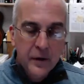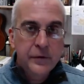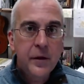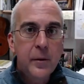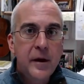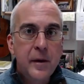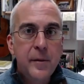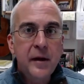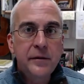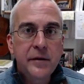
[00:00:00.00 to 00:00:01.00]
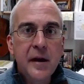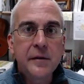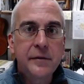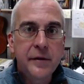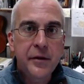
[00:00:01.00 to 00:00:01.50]
So it makes
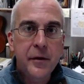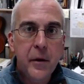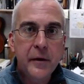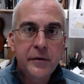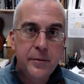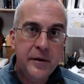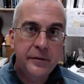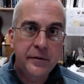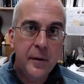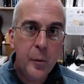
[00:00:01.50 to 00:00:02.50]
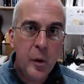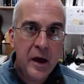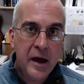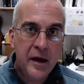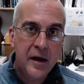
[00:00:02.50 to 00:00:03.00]
sense that there ought to be some
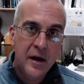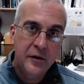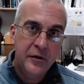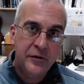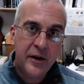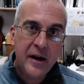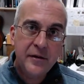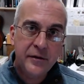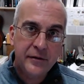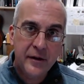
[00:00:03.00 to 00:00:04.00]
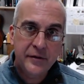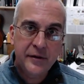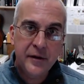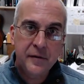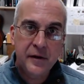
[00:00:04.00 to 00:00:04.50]
way to change the
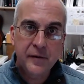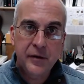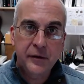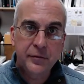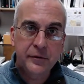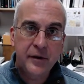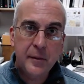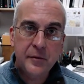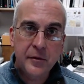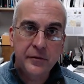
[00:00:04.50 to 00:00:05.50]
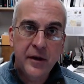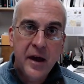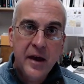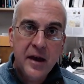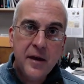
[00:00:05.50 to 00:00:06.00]
sensitivity of these receptors
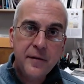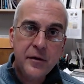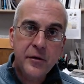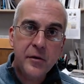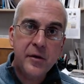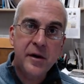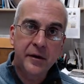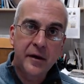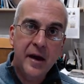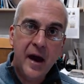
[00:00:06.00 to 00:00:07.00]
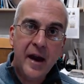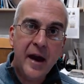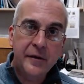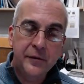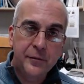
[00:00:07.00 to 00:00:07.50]
even during an
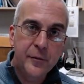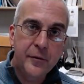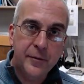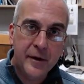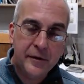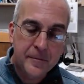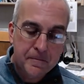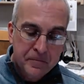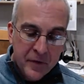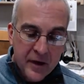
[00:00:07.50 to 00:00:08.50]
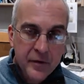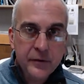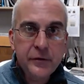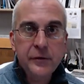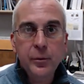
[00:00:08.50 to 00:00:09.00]
active movement. And
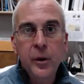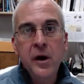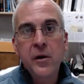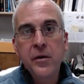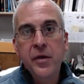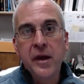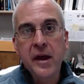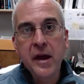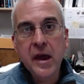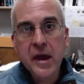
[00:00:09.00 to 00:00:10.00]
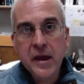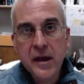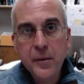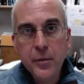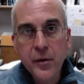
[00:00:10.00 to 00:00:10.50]
this is where the
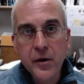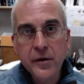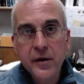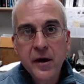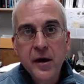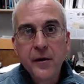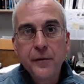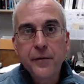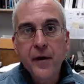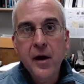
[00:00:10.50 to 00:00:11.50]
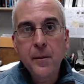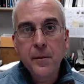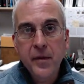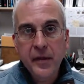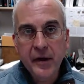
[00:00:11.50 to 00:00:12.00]
input
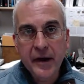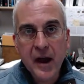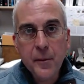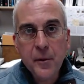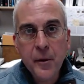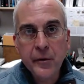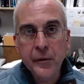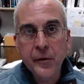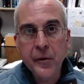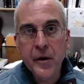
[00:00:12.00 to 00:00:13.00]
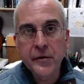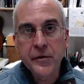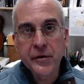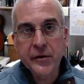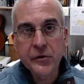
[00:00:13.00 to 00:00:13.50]
from the gamma motor neuron
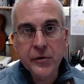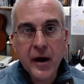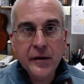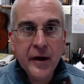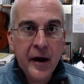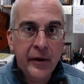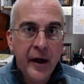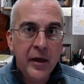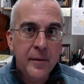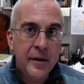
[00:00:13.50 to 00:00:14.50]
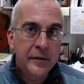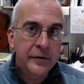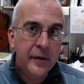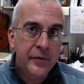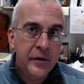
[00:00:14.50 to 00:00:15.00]
to the contractile
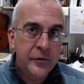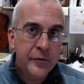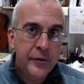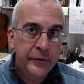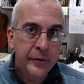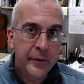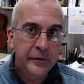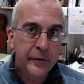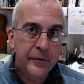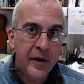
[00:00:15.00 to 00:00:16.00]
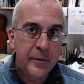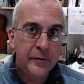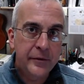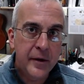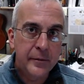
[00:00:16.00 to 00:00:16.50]
elements of the intrafusal muscle
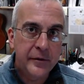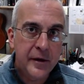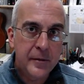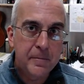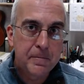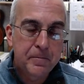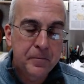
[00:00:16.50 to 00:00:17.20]
fibers comes in.